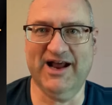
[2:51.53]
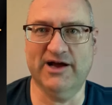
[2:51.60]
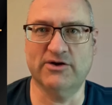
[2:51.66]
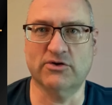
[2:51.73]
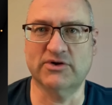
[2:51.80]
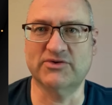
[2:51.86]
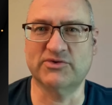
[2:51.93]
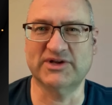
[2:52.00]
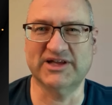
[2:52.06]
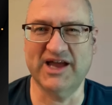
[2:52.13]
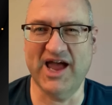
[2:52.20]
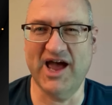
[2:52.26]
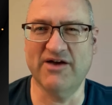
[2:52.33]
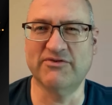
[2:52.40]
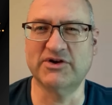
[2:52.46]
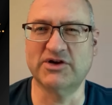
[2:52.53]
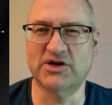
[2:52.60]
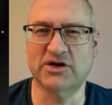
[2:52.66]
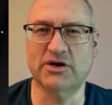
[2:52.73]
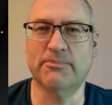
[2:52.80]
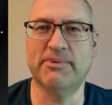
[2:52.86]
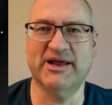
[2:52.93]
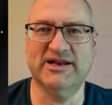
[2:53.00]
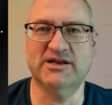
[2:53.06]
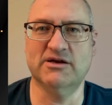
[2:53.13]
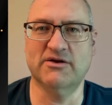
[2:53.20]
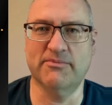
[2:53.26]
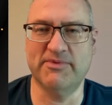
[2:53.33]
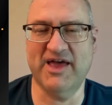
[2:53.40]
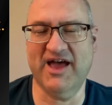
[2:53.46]
I don't really have a good opinion
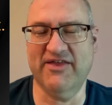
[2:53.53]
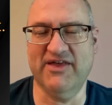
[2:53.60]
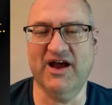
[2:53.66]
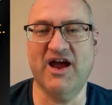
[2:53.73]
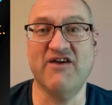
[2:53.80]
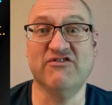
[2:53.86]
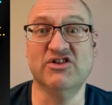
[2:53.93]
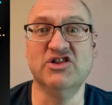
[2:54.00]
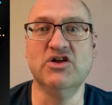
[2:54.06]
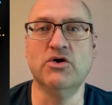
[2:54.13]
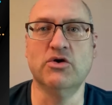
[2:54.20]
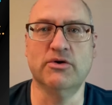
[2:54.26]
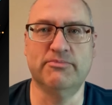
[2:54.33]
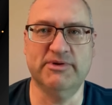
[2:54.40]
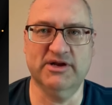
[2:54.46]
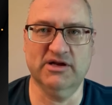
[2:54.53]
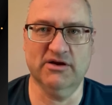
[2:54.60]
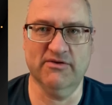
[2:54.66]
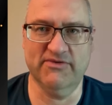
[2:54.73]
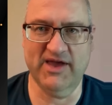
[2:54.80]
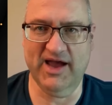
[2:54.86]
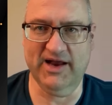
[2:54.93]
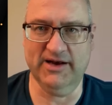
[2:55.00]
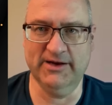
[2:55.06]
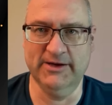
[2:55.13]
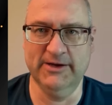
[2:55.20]
of that. I have a low opinion of that.